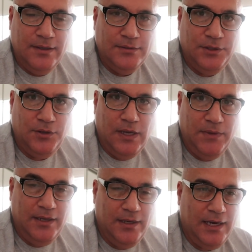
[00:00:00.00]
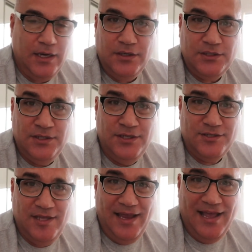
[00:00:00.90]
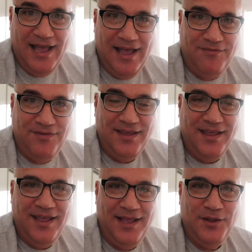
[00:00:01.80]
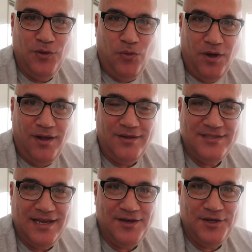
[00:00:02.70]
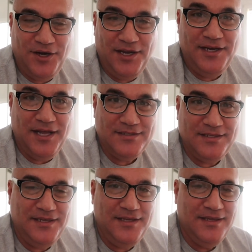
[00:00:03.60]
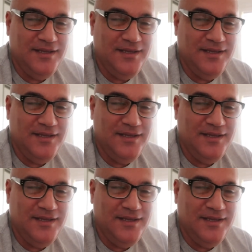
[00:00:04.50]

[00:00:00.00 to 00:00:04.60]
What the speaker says: Do you know how many air conditioners they have in the walls that are dirty, dusty,